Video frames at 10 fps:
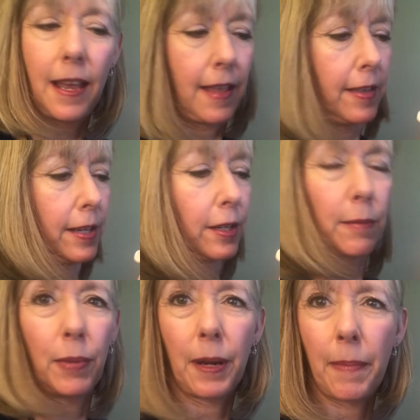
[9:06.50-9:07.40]
And then you
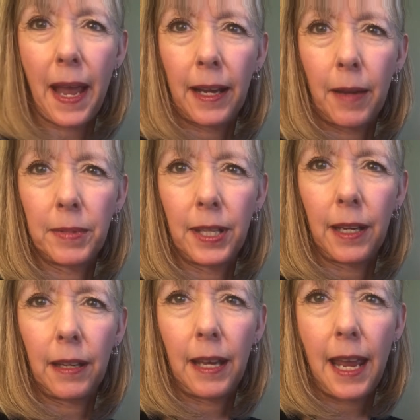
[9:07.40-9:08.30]
can bring it back up to
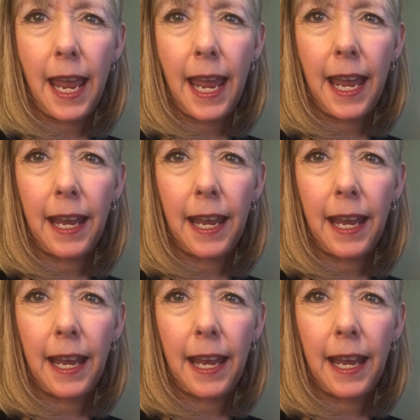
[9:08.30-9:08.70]
A.